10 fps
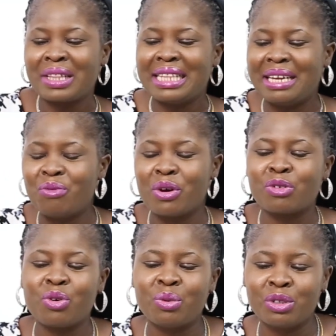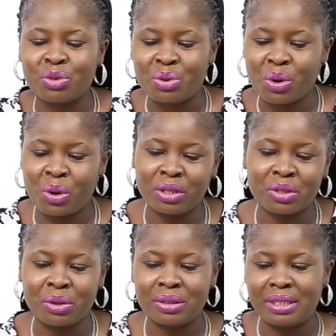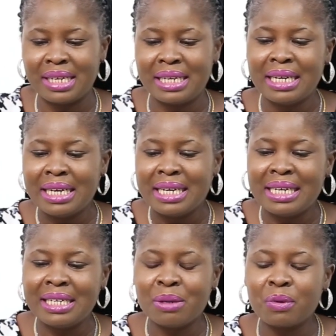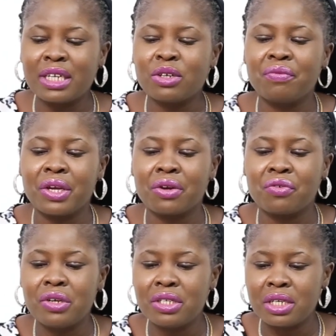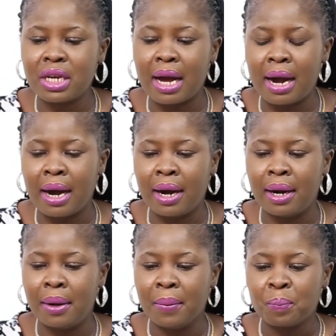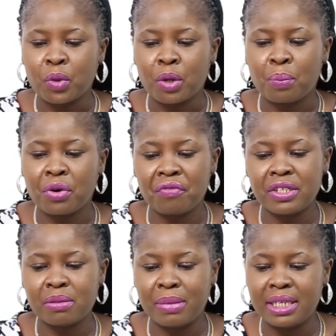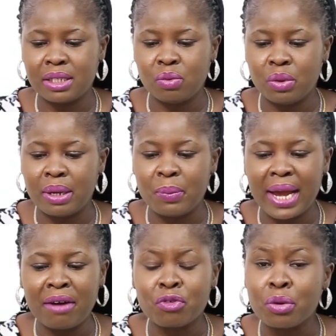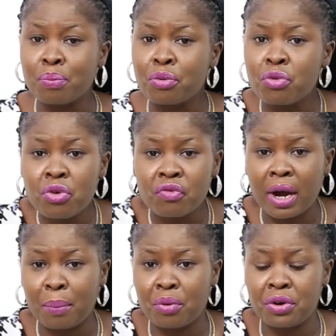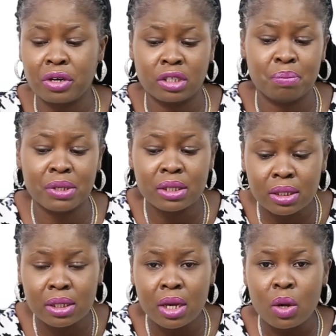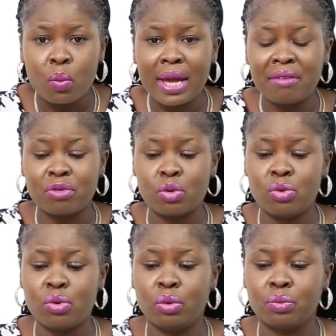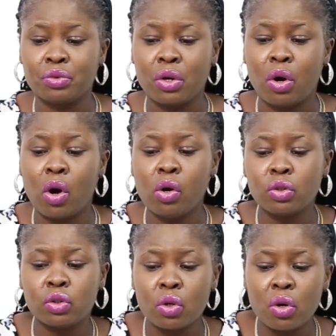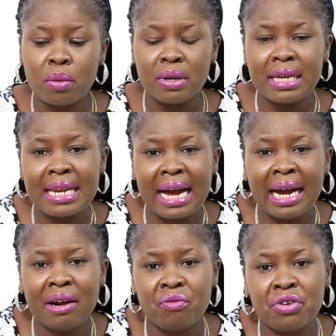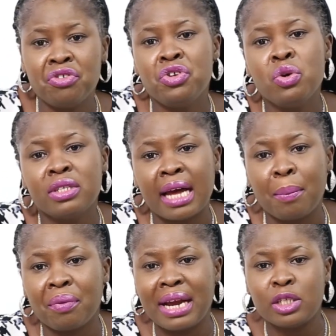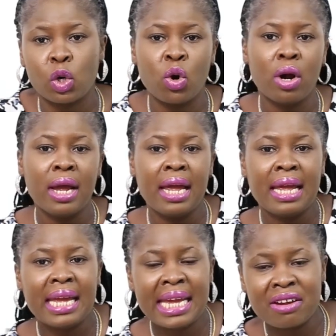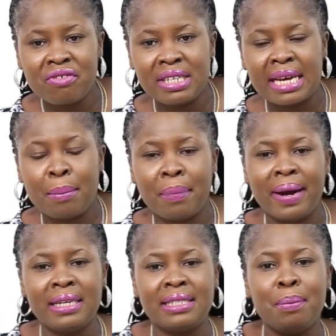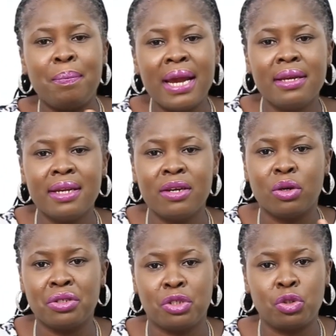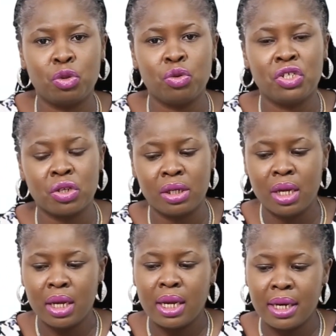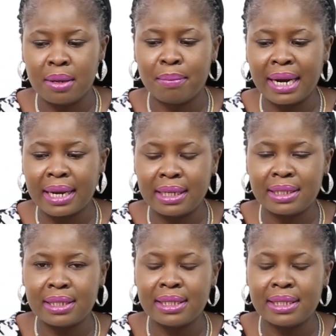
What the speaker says: Then we also want to cut costs. Then in the process of increasing our profit margin, we have to improve our product mix, we have to also either reduce our price or increase our price depending on the situation in the market.